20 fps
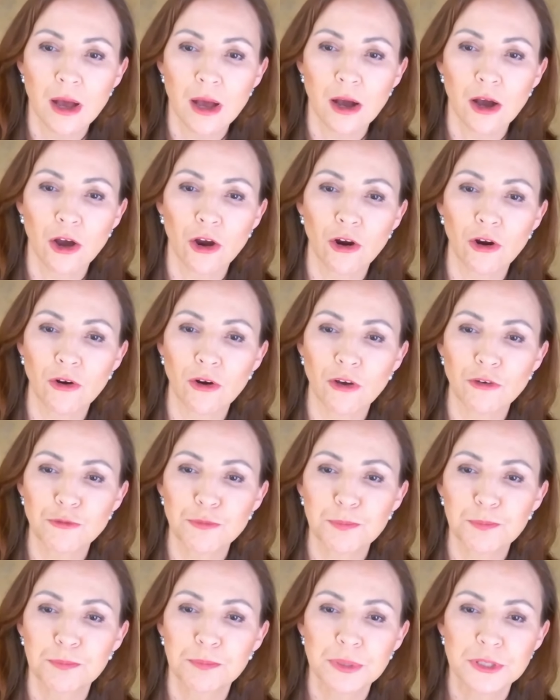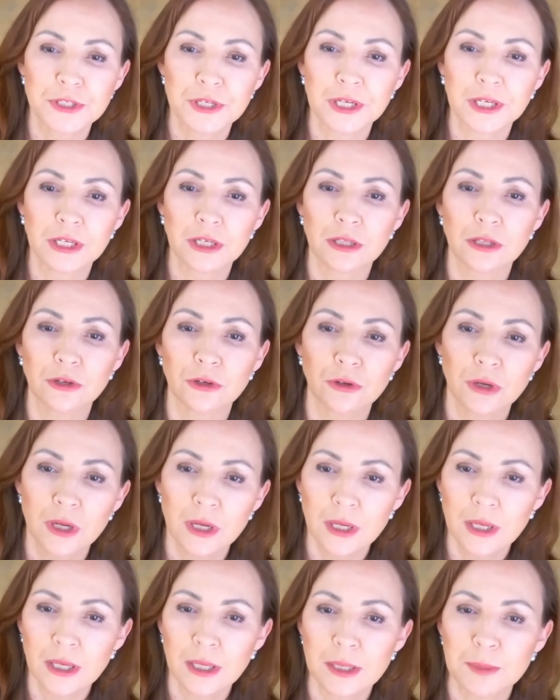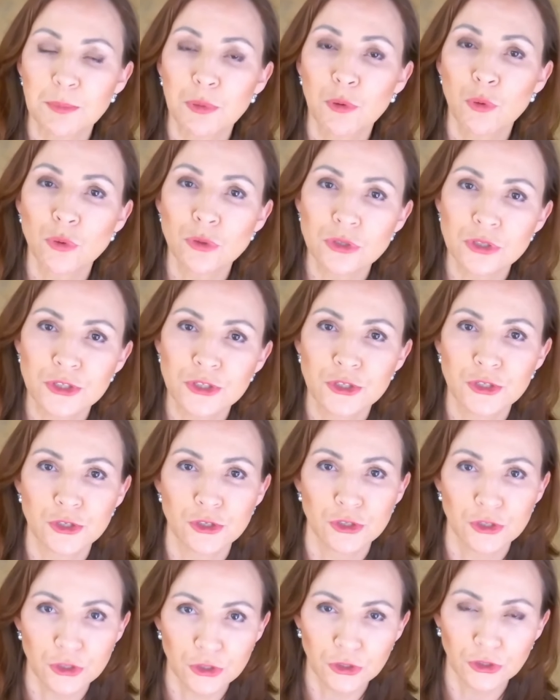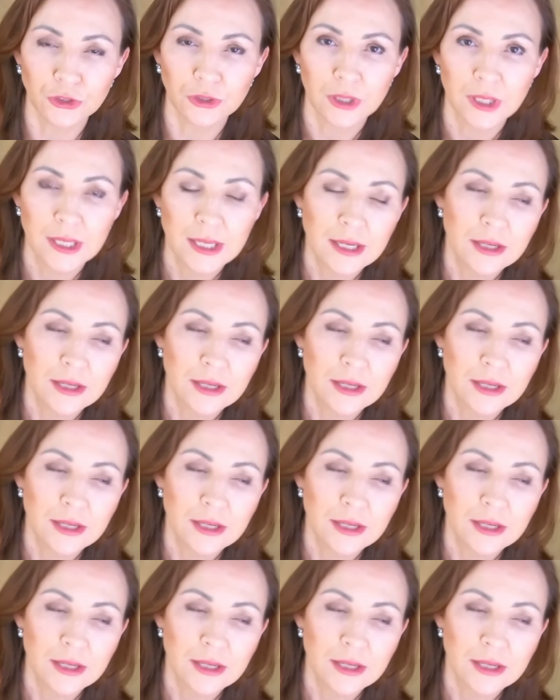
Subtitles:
are of particular importance to you.